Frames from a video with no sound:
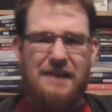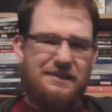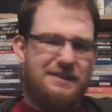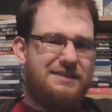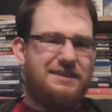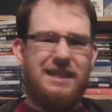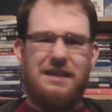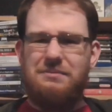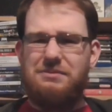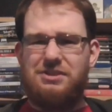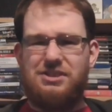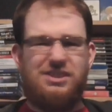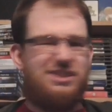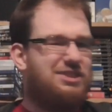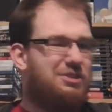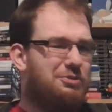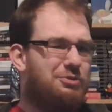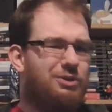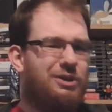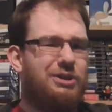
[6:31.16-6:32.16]
and this game's
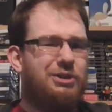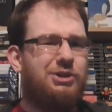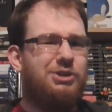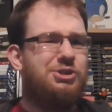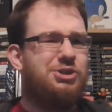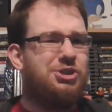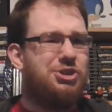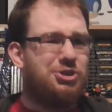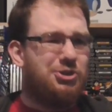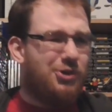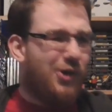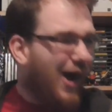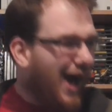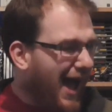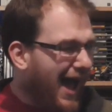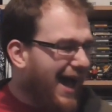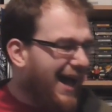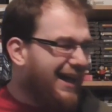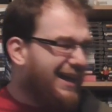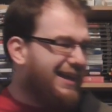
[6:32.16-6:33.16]
just a real
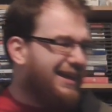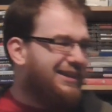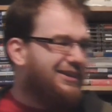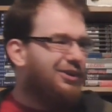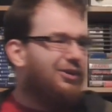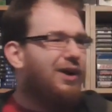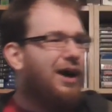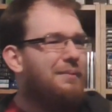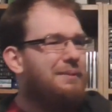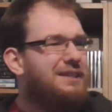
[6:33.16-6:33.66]
drag, you know?